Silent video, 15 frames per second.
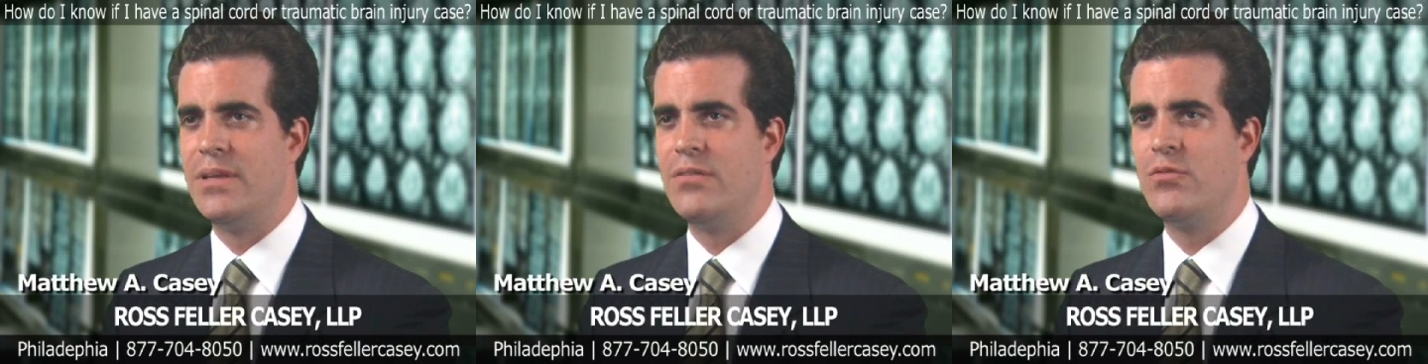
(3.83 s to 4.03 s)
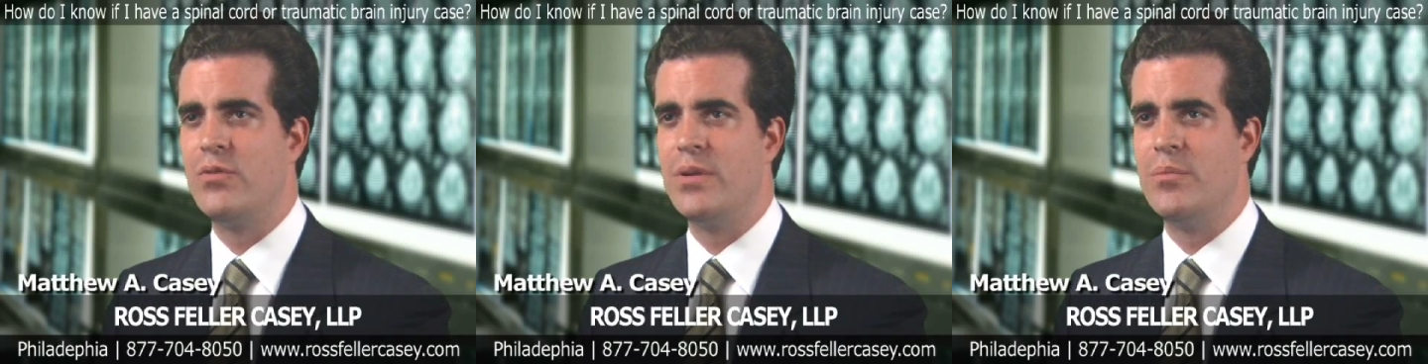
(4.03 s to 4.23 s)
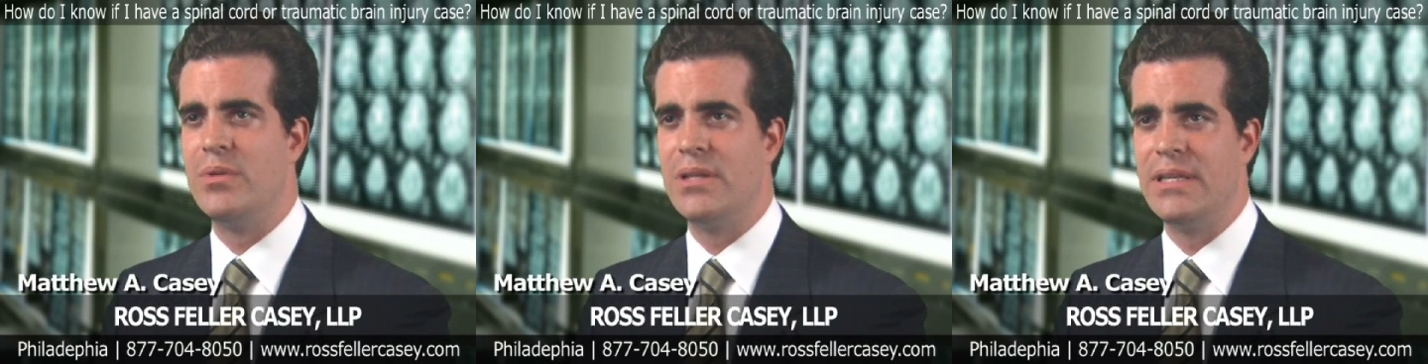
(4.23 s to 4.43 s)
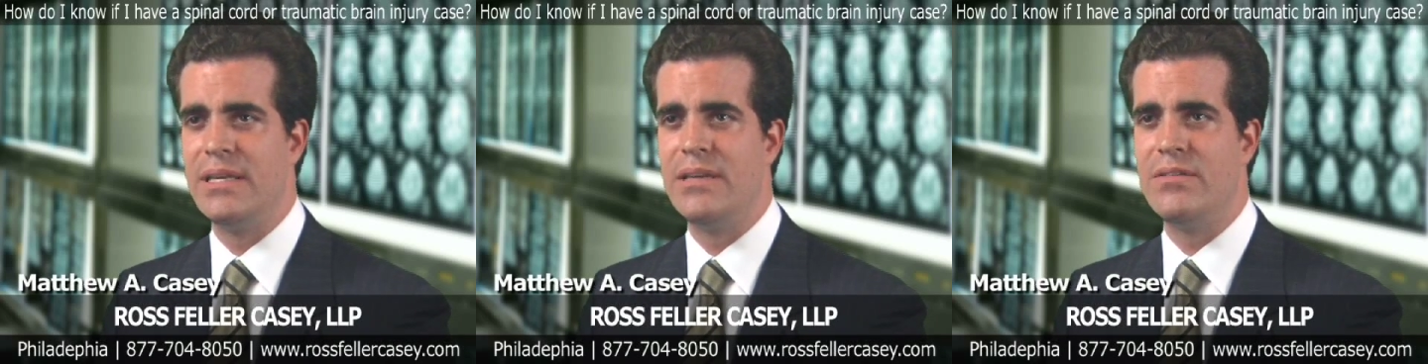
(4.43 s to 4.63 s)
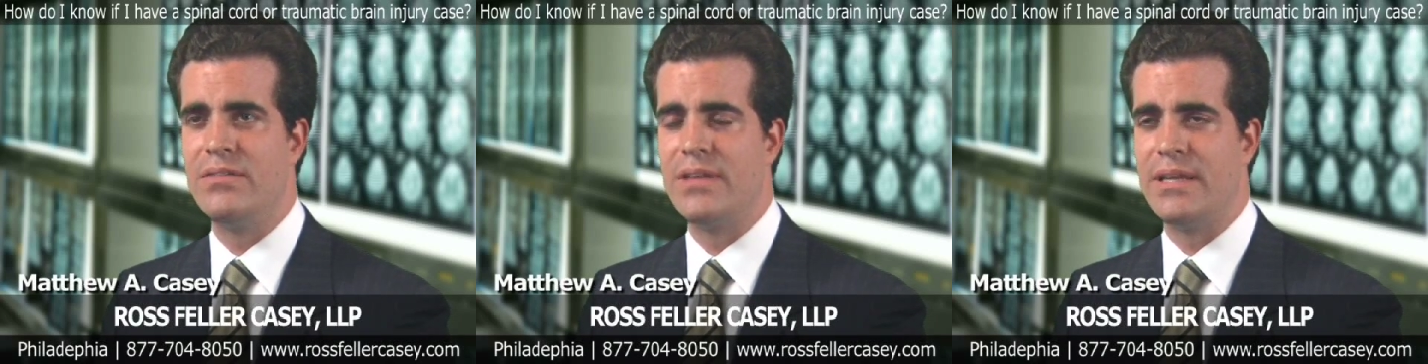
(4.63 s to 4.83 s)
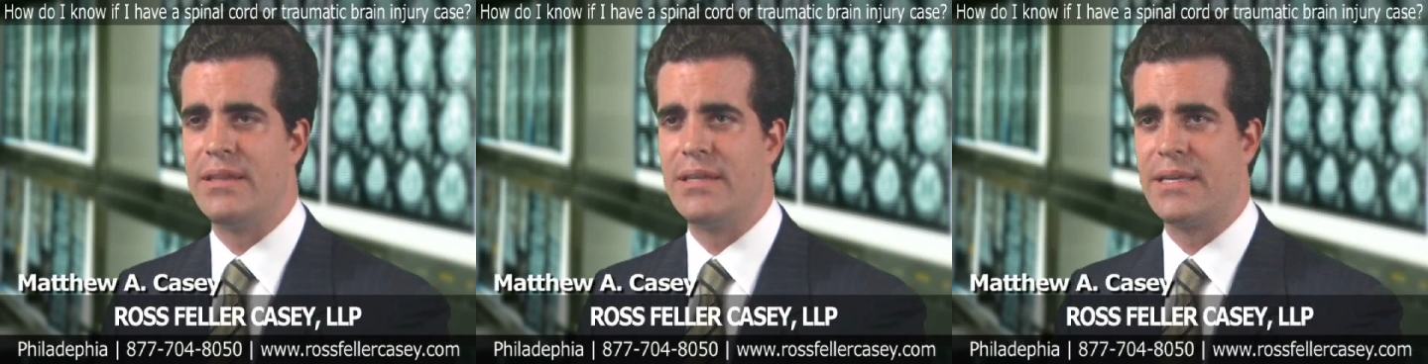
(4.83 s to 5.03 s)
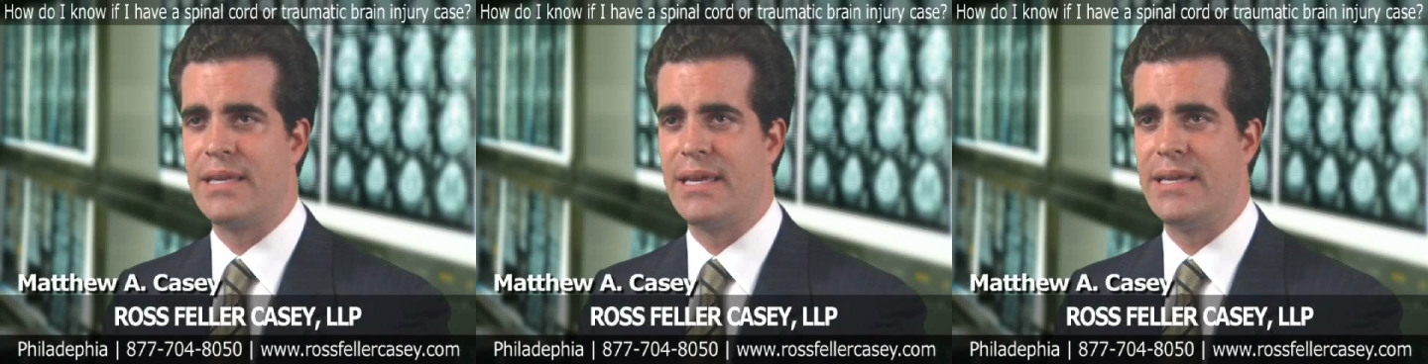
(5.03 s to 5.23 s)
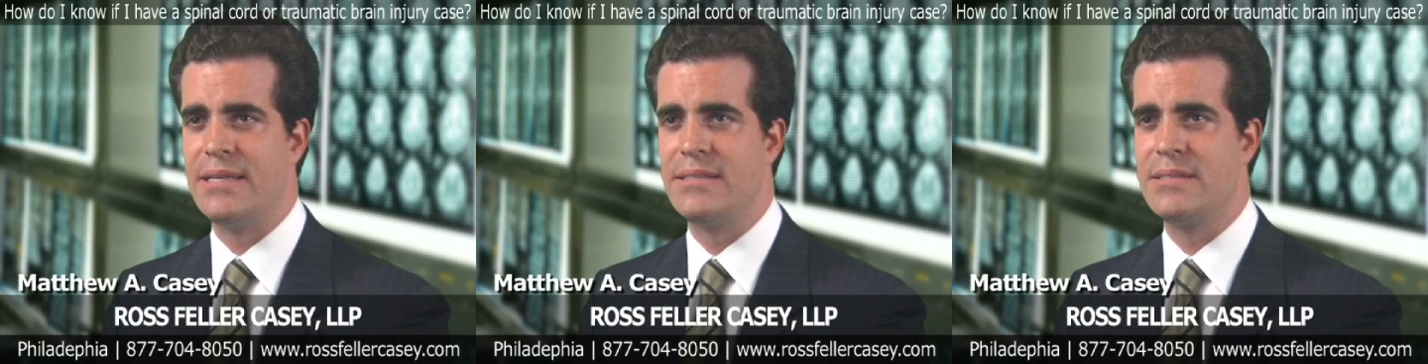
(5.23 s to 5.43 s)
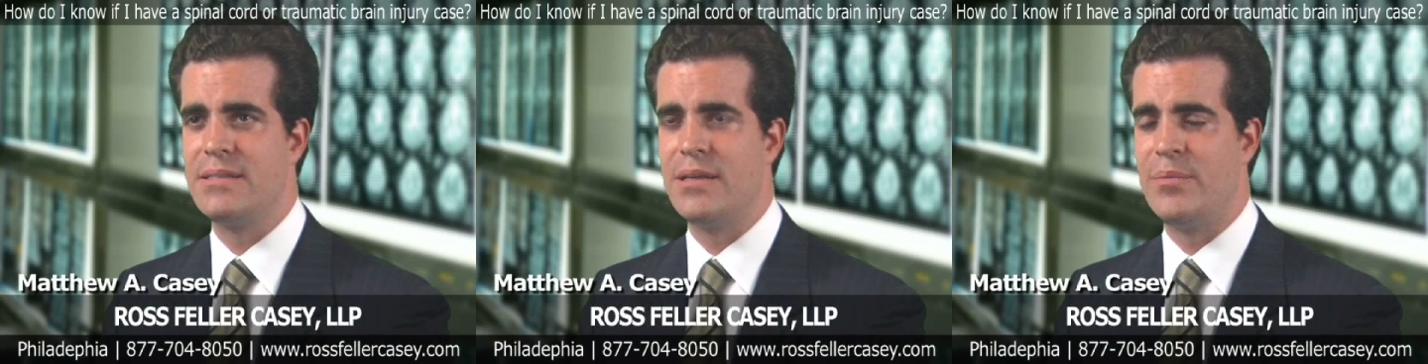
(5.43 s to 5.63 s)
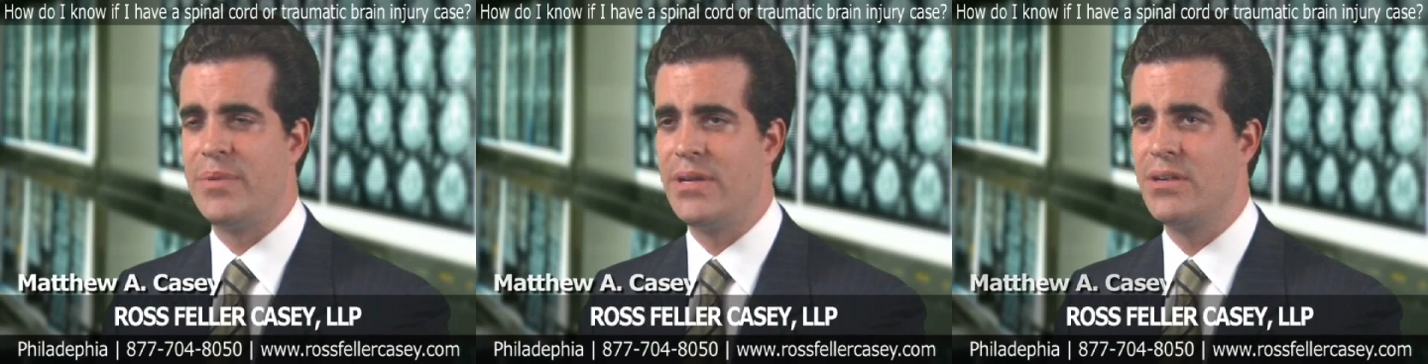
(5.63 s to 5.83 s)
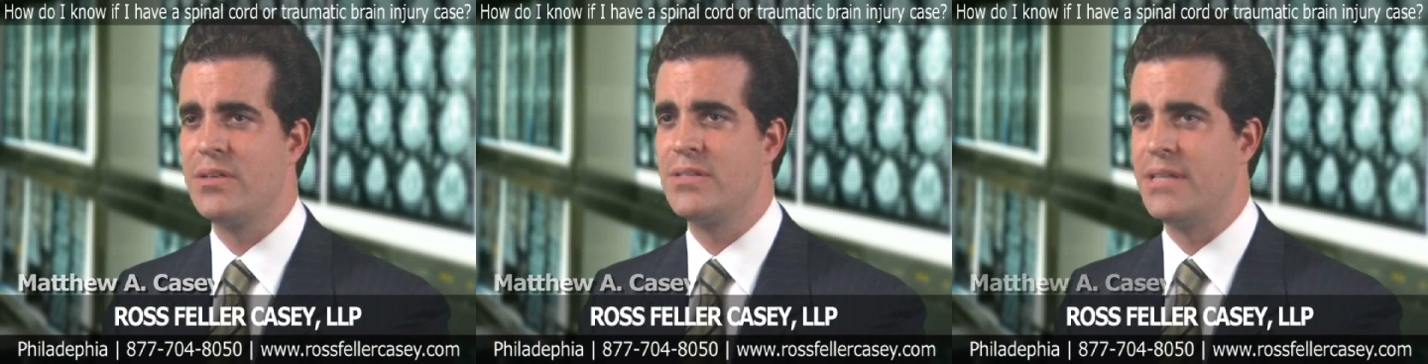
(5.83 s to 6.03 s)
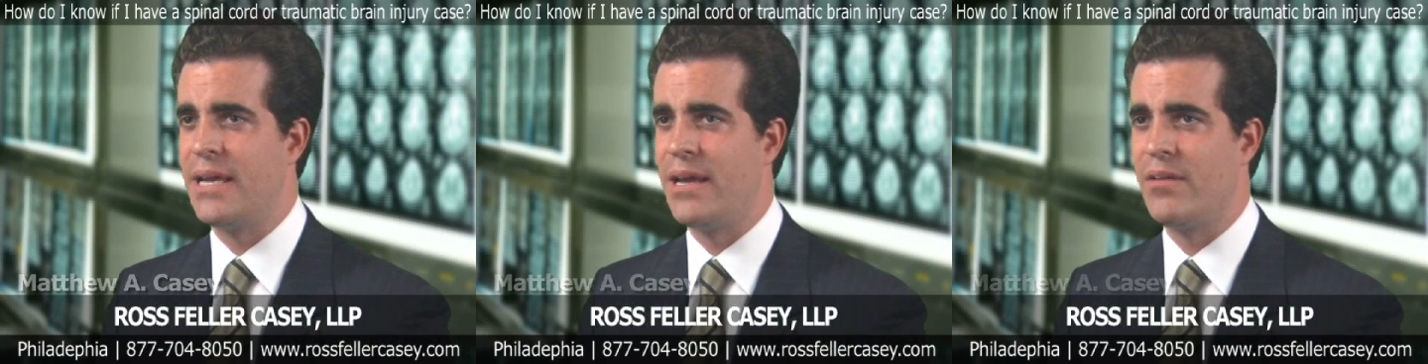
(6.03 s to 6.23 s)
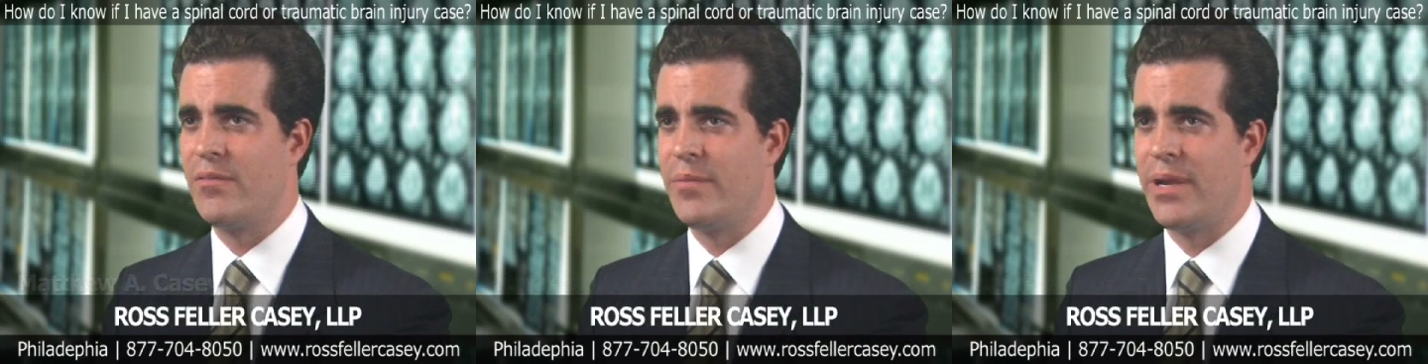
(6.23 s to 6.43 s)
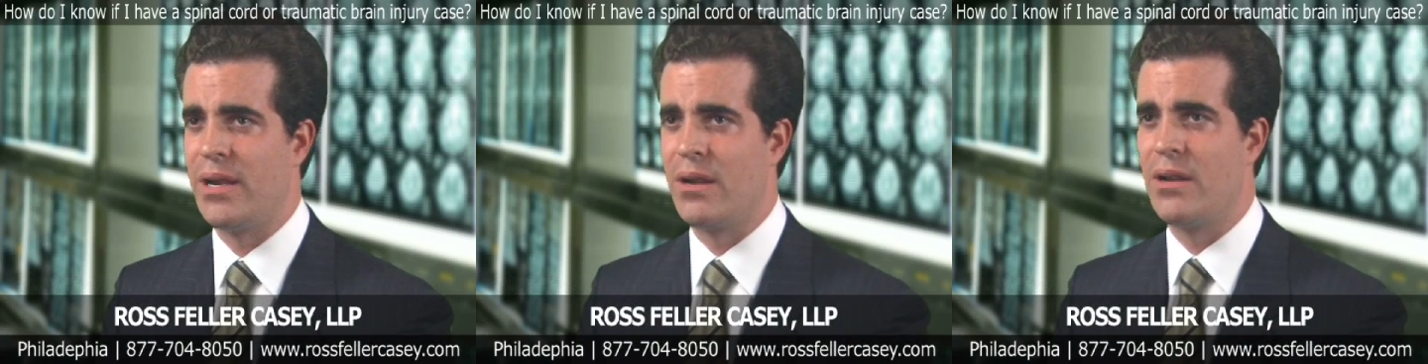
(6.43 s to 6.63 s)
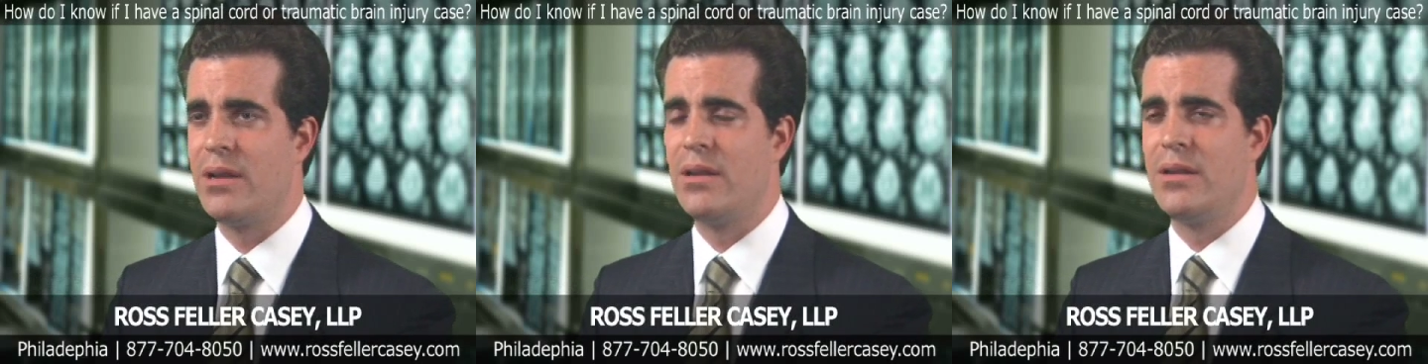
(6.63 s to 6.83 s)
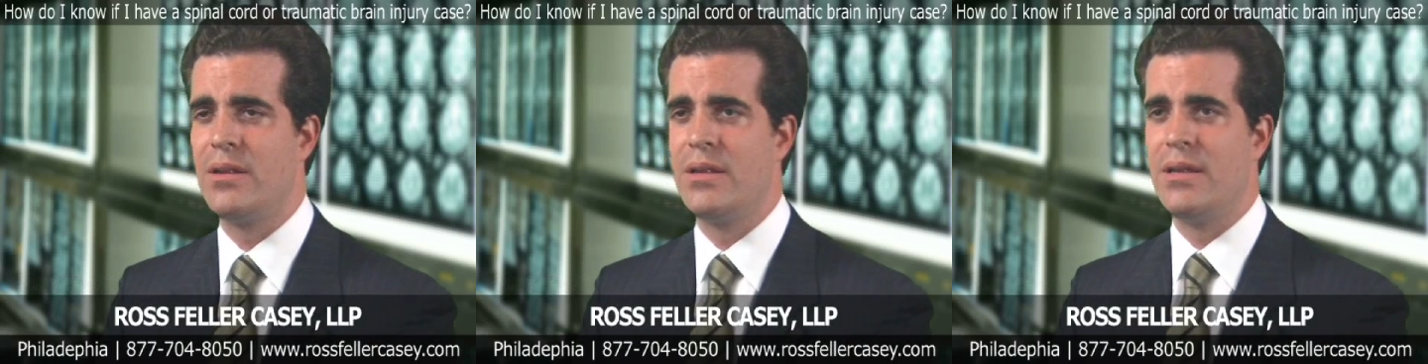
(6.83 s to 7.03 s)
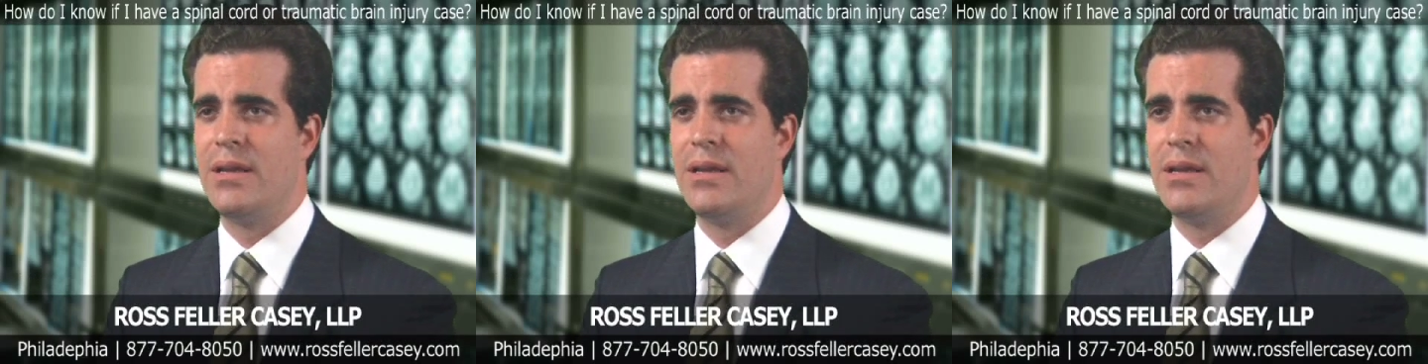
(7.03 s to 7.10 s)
if we believe that the case appears to have merit,